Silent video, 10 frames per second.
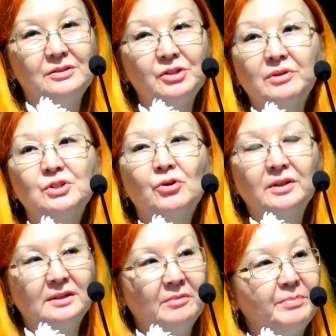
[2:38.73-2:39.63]

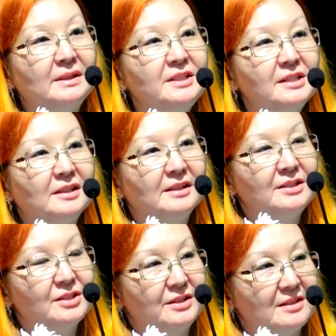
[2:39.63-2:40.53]
territorial and political
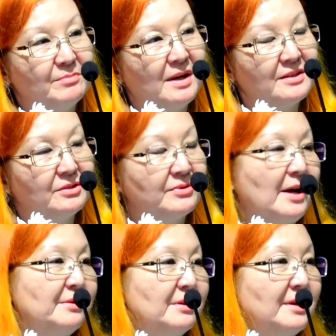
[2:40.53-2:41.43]
entities, but
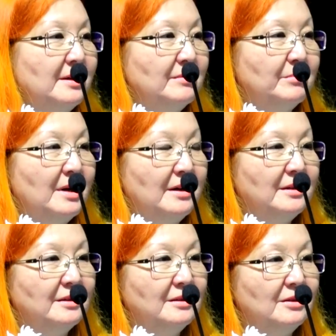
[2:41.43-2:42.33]
rather than
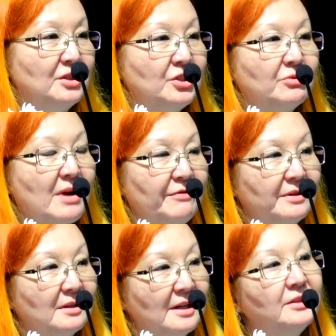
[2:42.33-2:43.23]
by
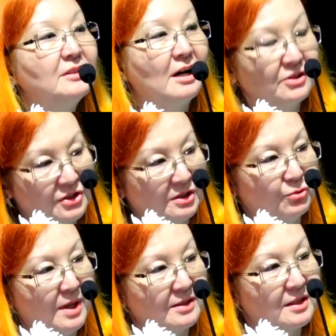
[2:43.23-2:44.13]
geographical and cultural
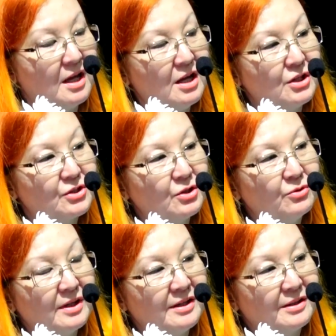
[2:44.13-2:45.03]
ones.
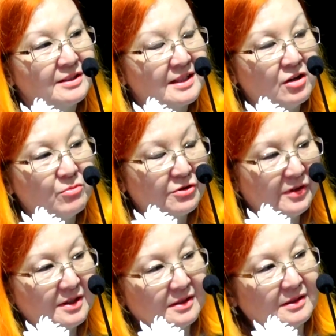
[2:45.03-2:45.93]
So
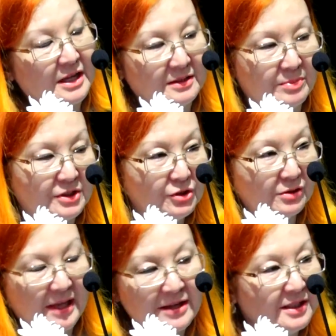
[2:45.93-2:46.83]
zoomorphic and
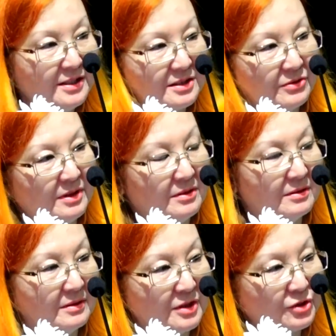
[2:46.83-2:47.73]
particular any
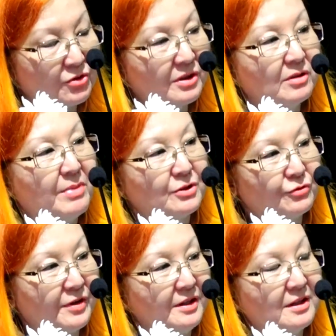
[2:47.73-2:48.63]
historical part
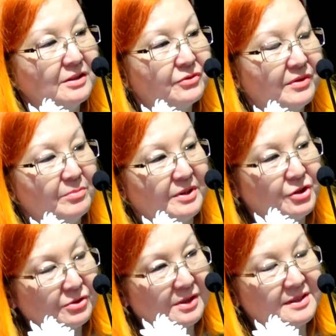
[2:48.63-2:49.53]
of any country, and
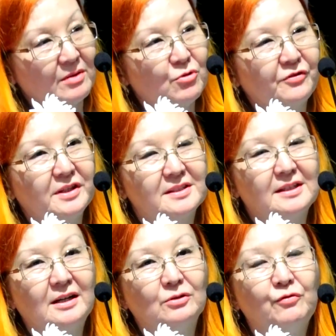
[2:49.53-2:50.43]
particularly zoomorphic
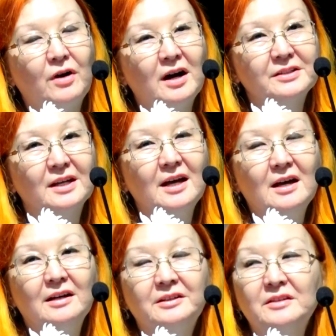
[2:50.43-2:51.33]
style of art,
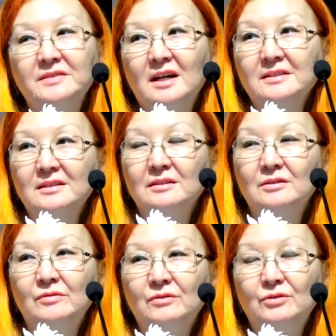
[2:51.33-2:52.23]
gives us
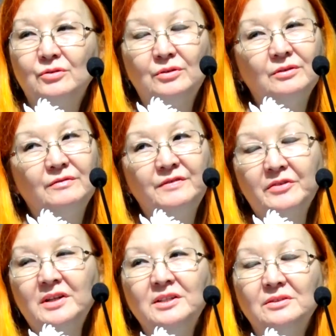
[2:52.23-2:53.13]
a
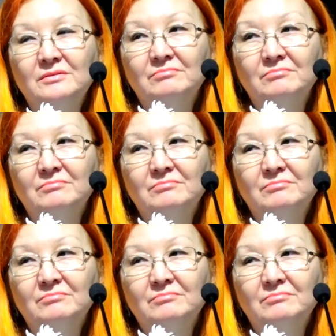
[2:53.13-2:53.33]
very